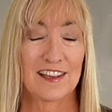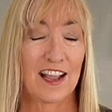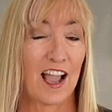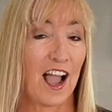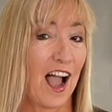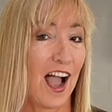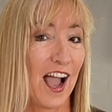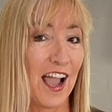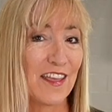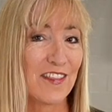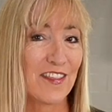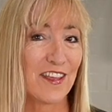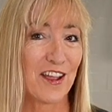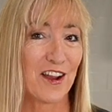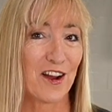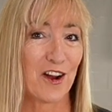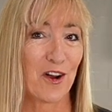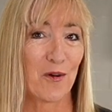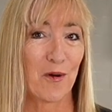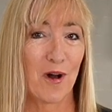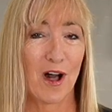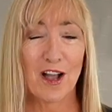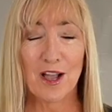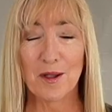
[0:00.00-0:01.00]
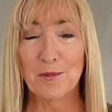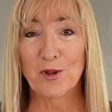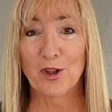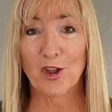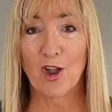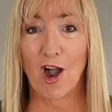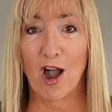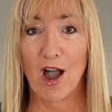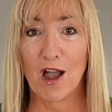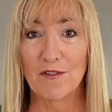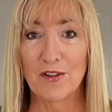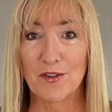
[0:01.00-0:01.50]
Hi there, welcome to
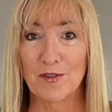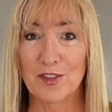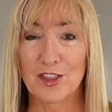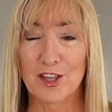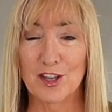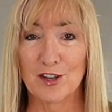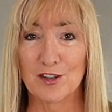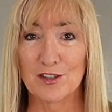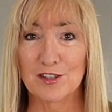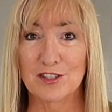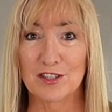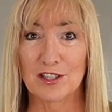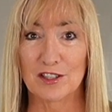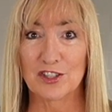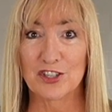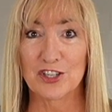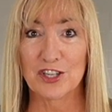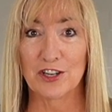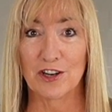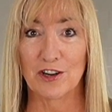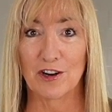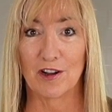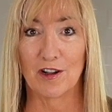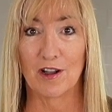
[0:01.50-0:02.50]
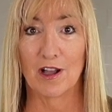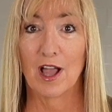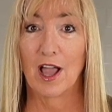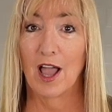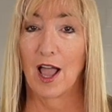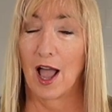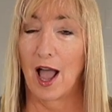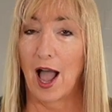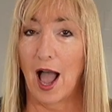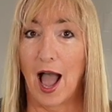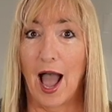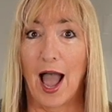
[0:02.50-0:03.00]
Coffee with Coastal Cheryl.
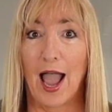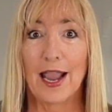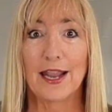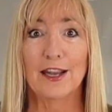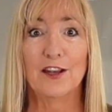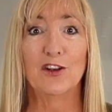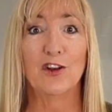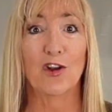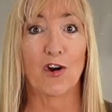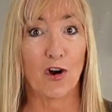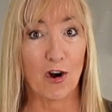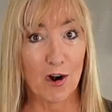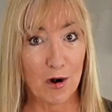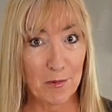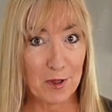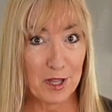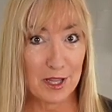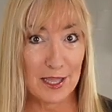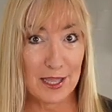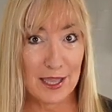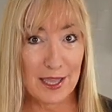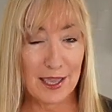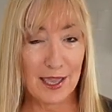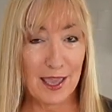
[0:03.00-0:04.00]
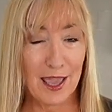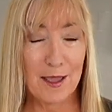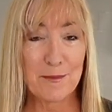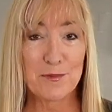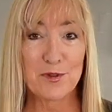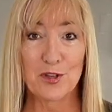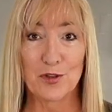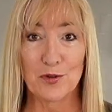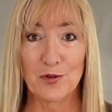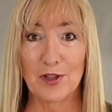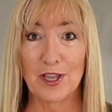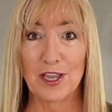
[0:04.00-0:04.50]
I normally am
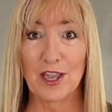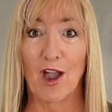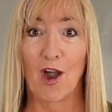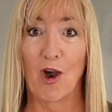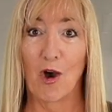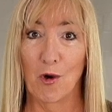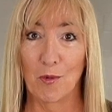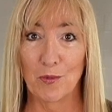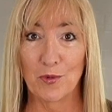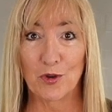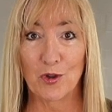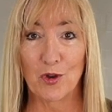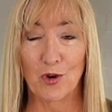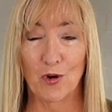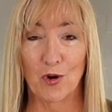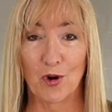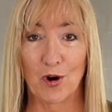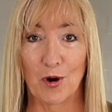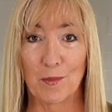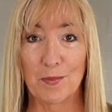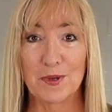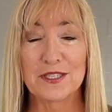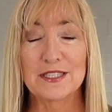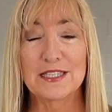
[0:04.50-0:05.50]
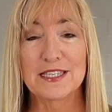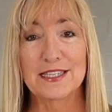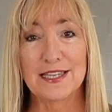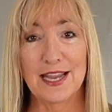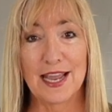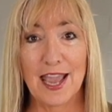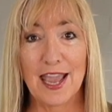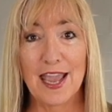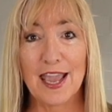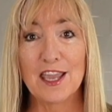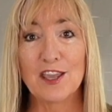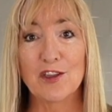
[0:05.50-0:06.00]
doing home decor, but
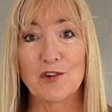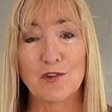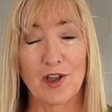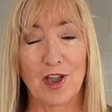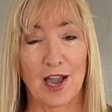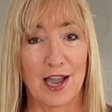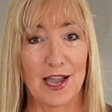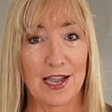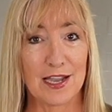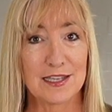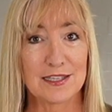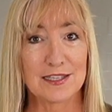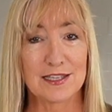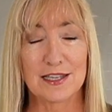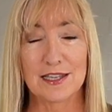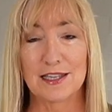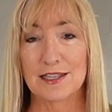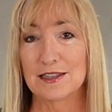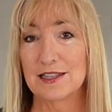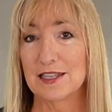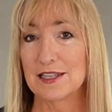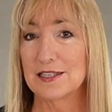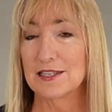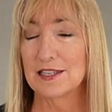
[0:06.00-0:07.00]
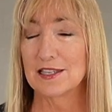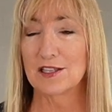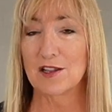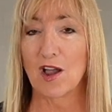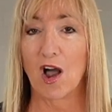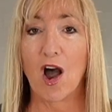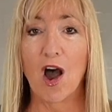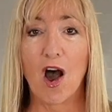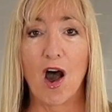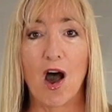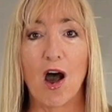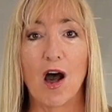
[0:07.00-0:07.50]
today, you guys, this is
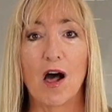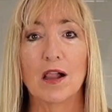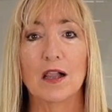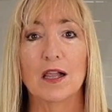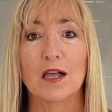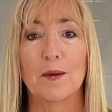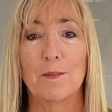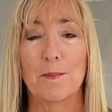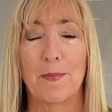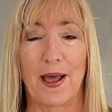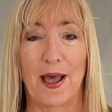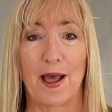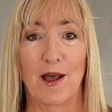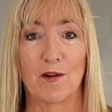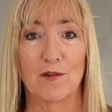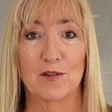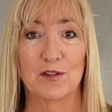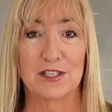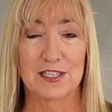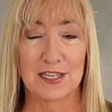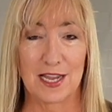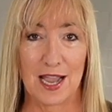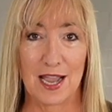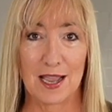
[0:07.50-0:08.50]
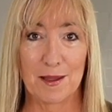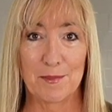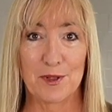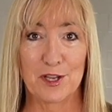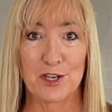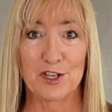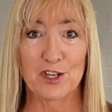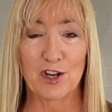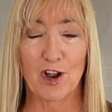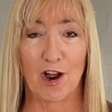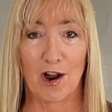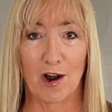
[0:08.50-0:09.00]
all about
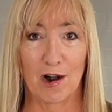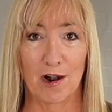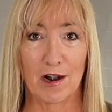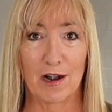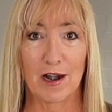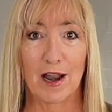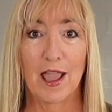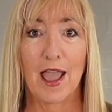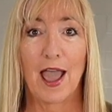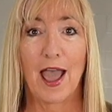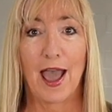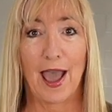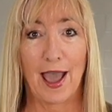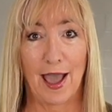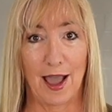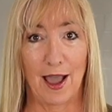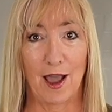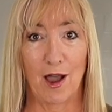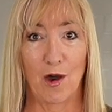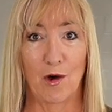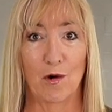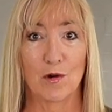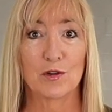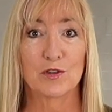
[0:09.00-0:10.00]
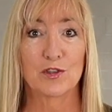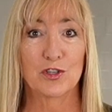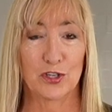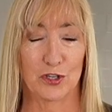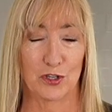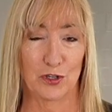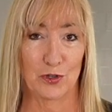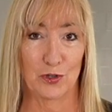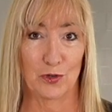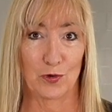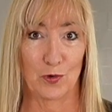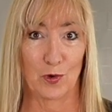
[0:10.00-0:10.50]
diamond art
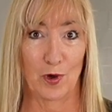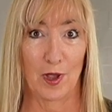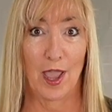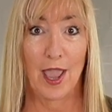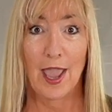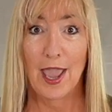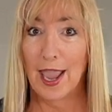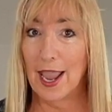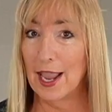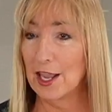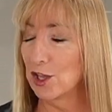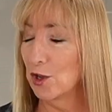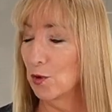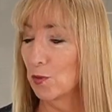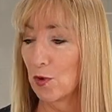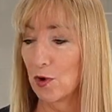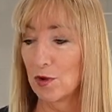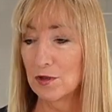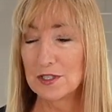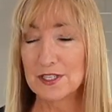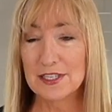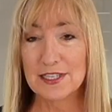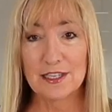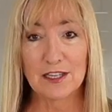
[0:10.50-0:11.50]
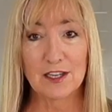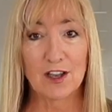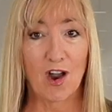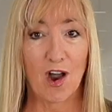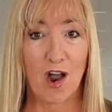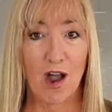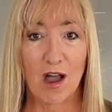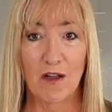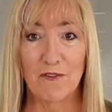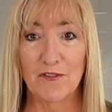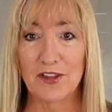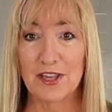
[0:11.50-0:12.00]
how-to. And you won't see a
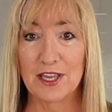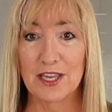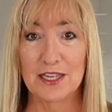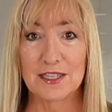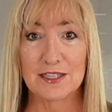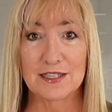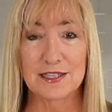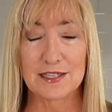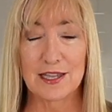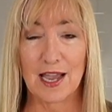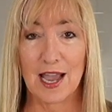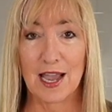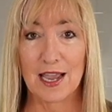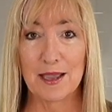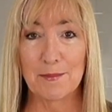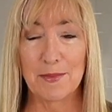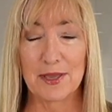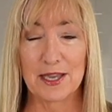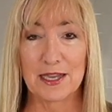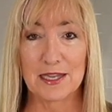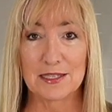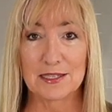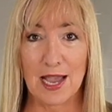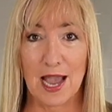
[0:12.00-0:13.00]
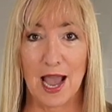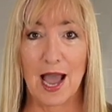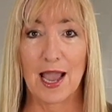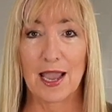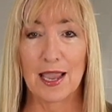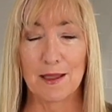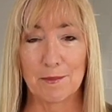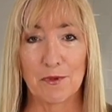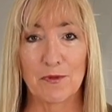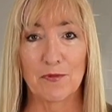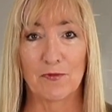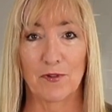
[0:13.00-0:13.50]
coffee in sight because I
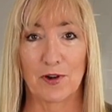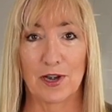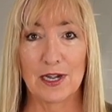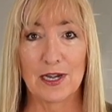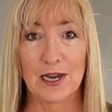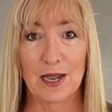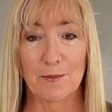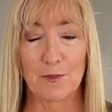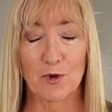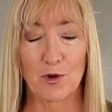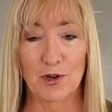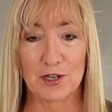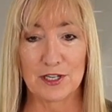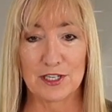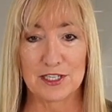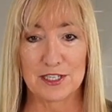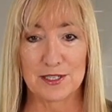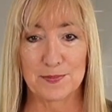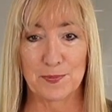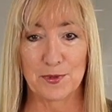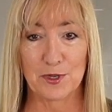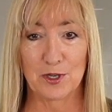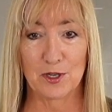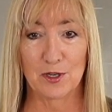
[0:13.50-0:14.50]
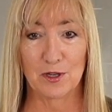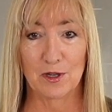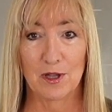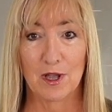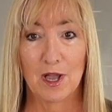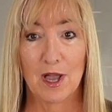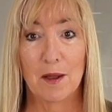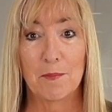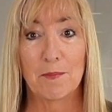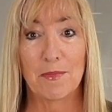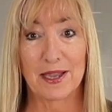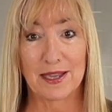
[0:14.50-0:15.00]
am afraid I'm going to spill
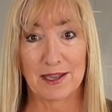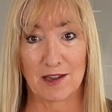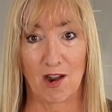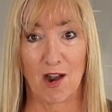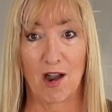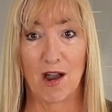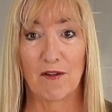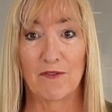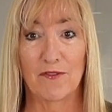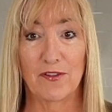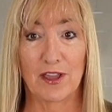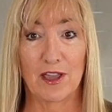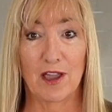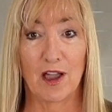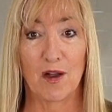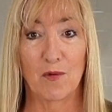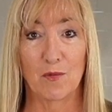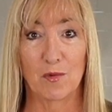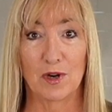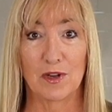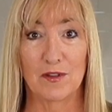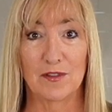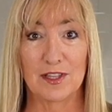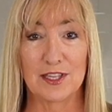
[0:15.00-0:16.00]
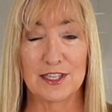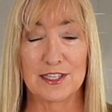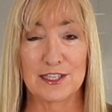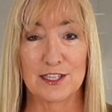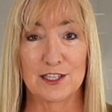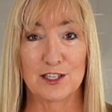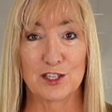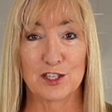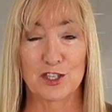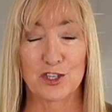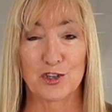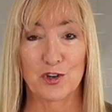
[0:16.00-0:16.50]
my coffee on one of these
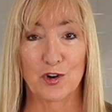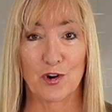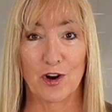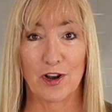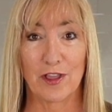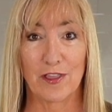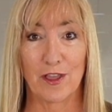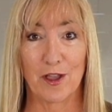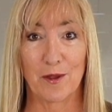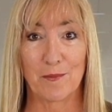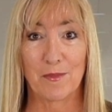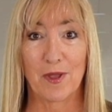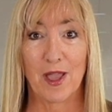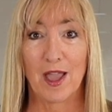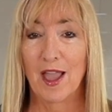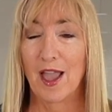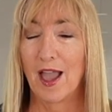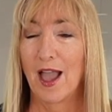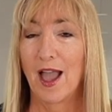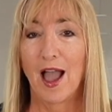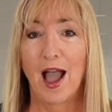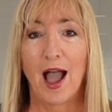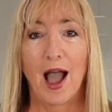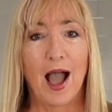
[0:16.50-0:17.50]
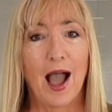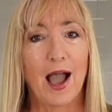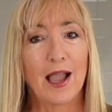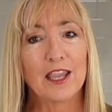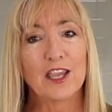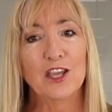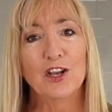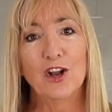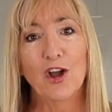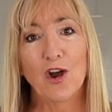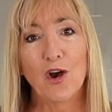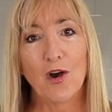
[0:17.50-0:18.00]
and destroy them.
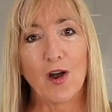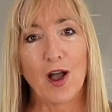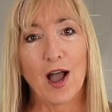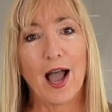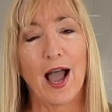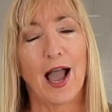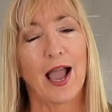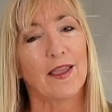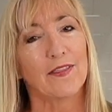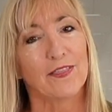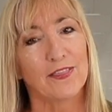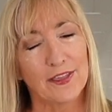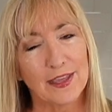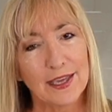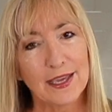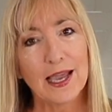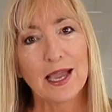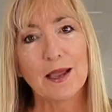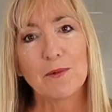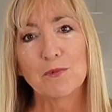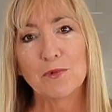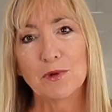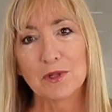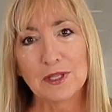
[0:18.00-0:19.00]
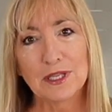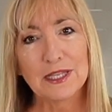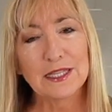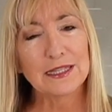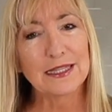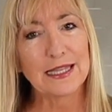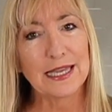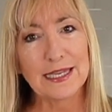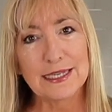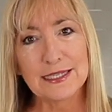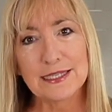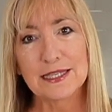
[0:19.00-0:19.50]
You know, I think I'm really
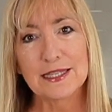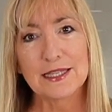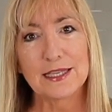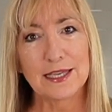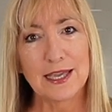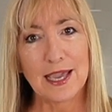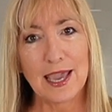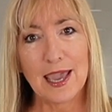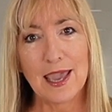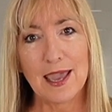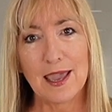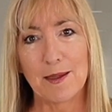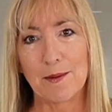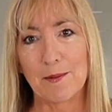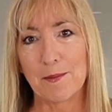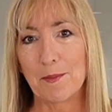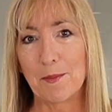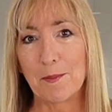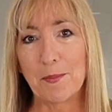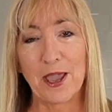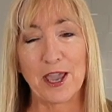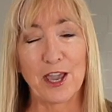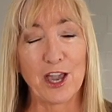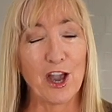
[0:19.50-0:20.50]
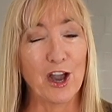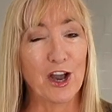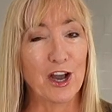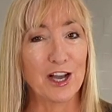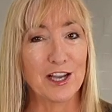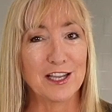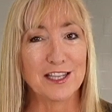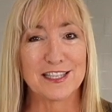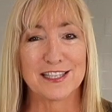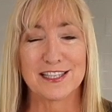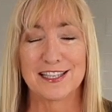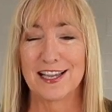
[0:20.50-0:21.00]
late to the game
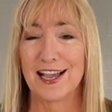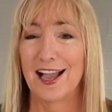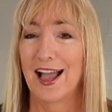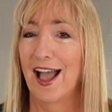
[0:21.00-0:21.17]
because